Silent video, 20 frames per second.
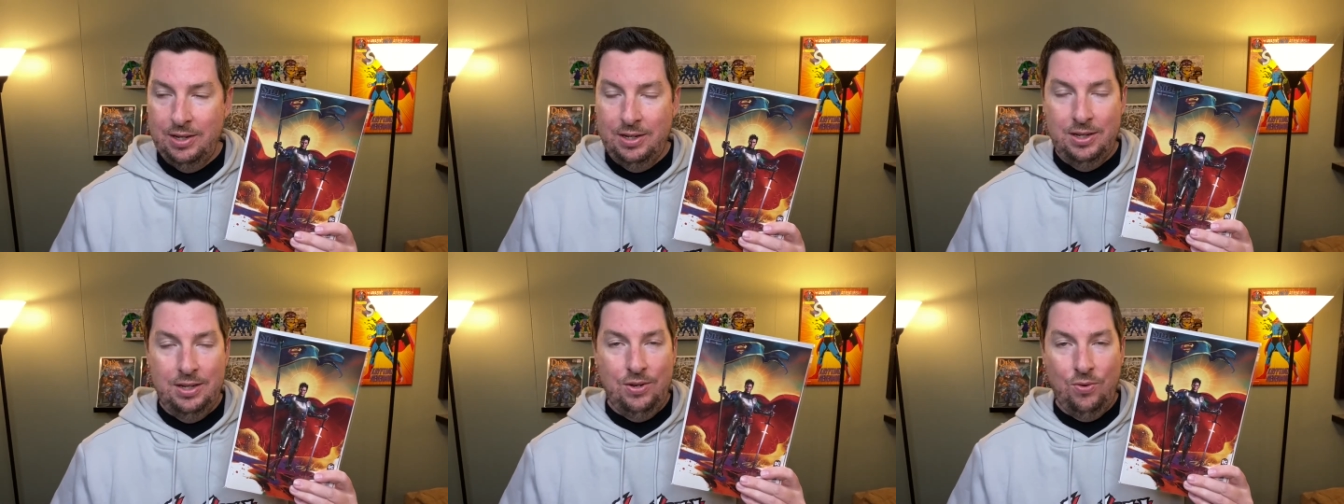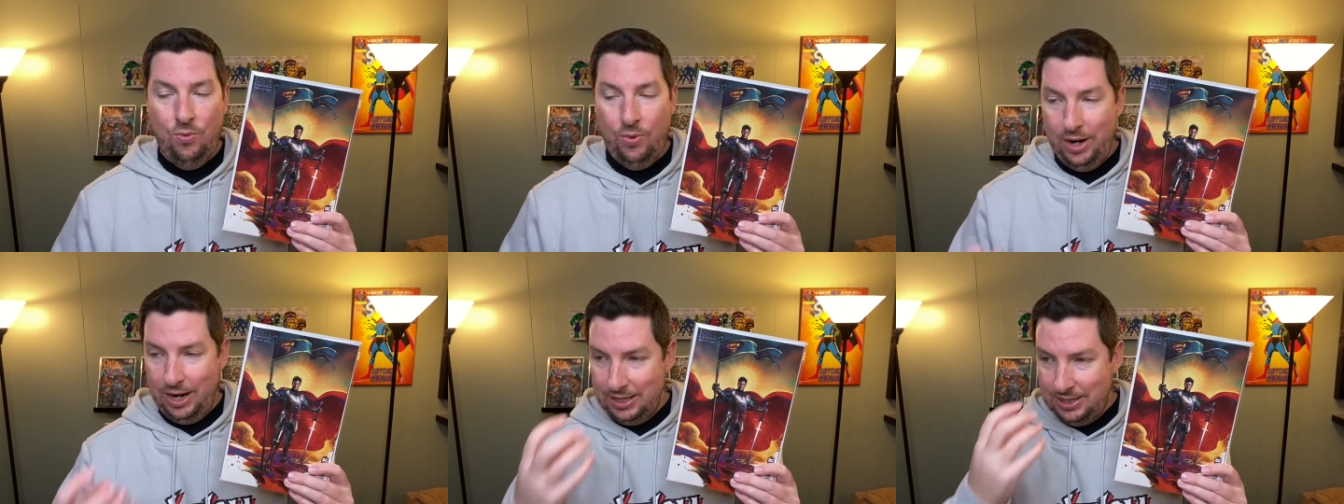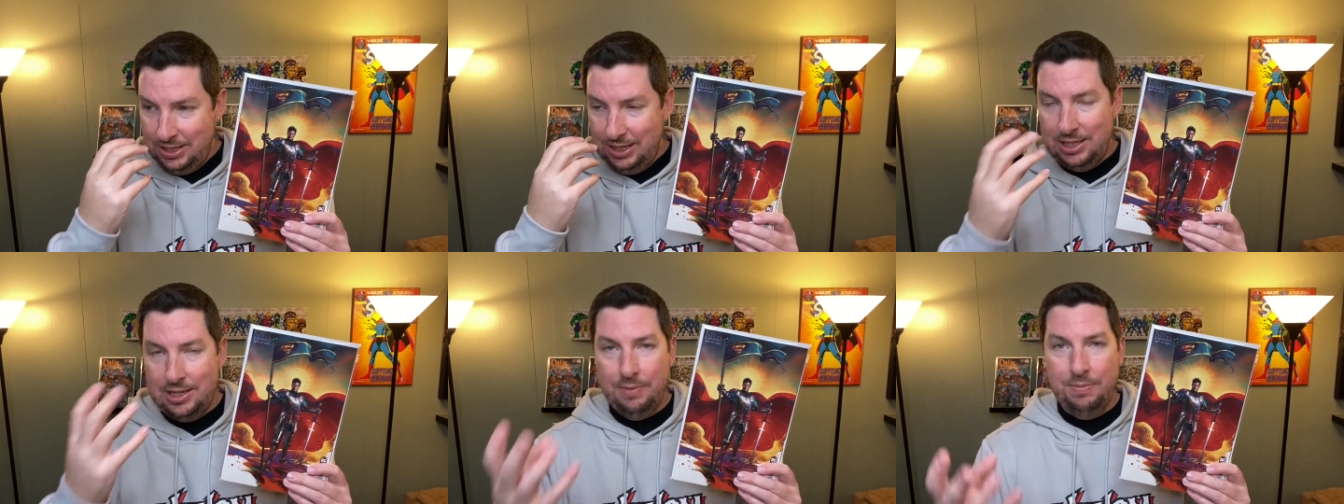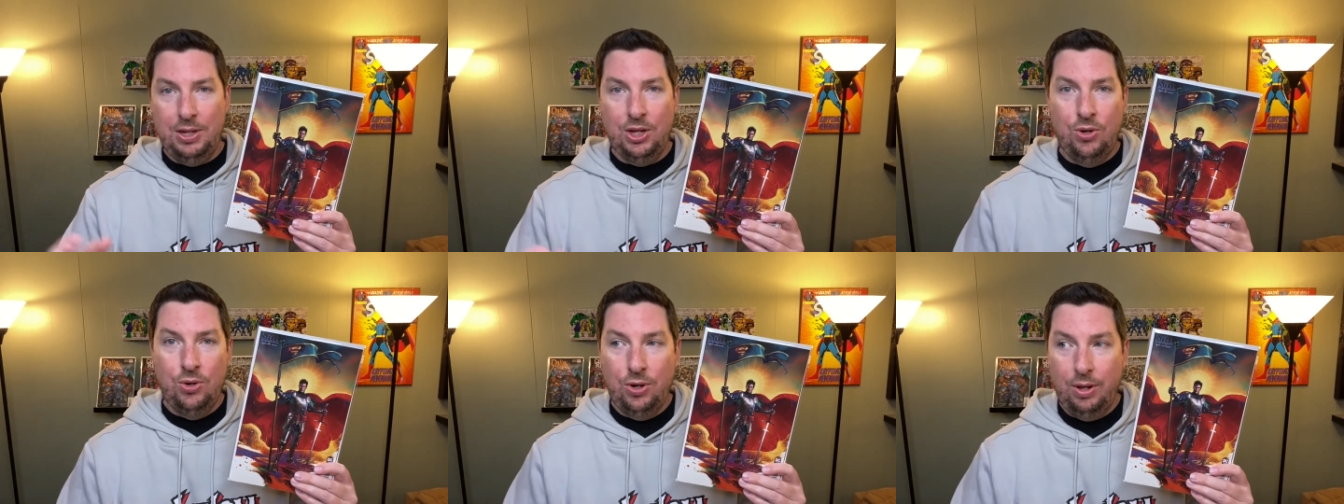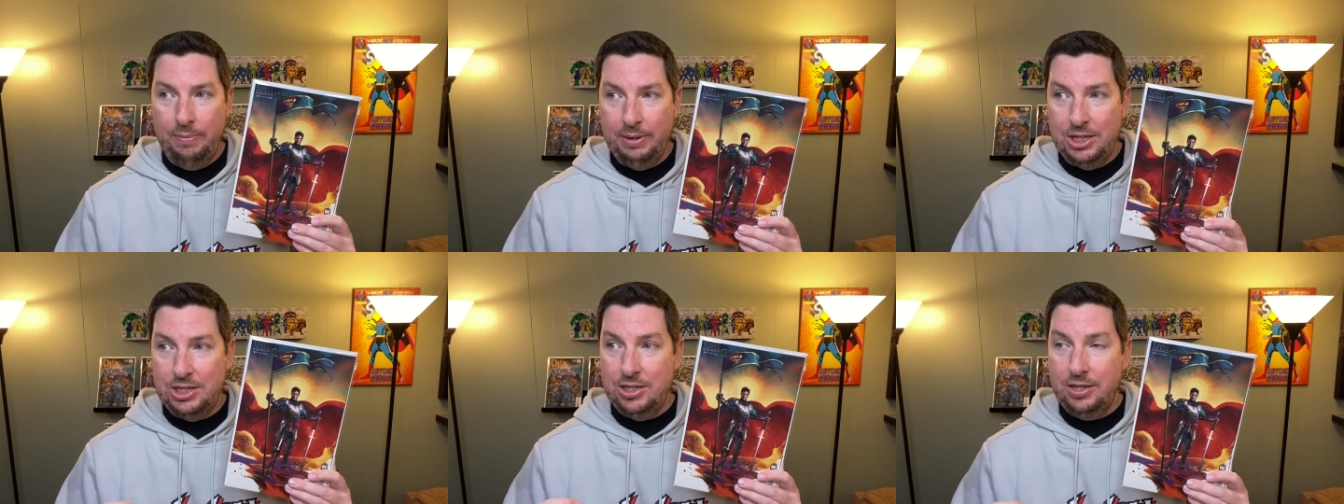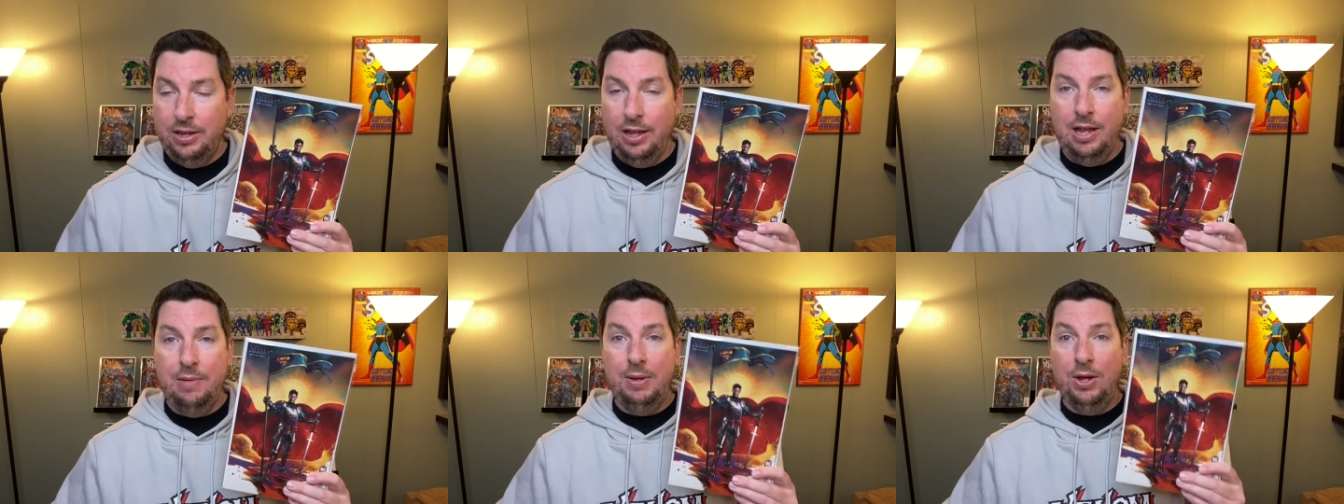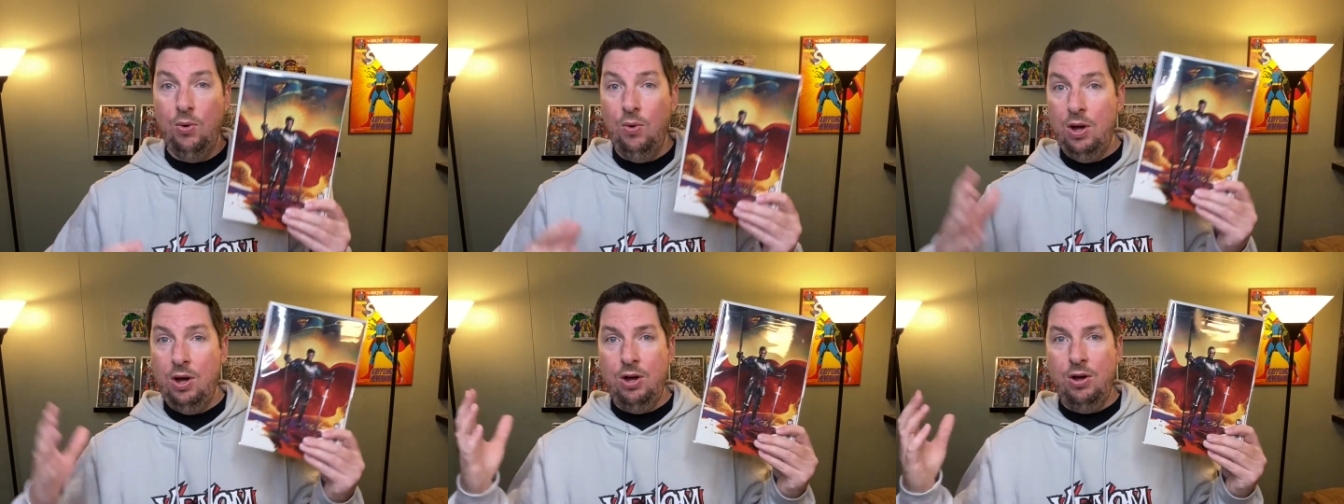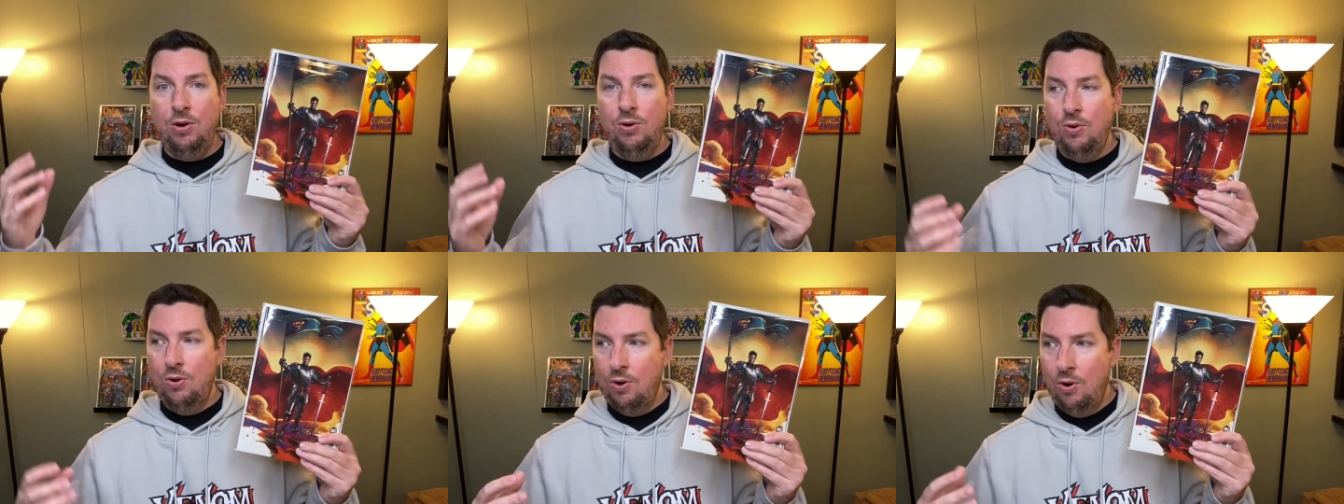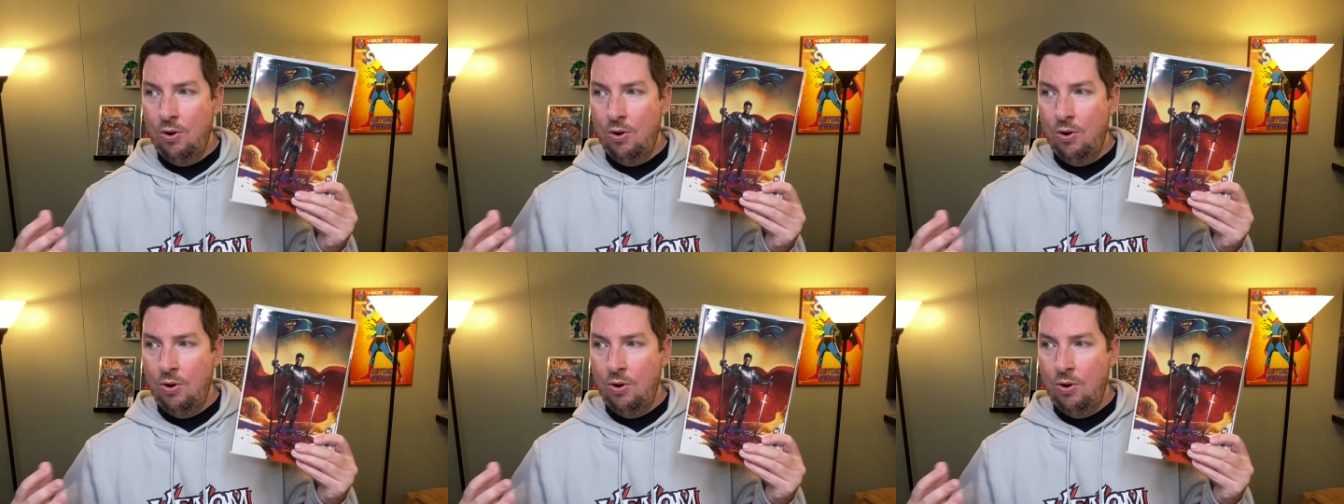when I see something cool, I'm exclaiming, whoa,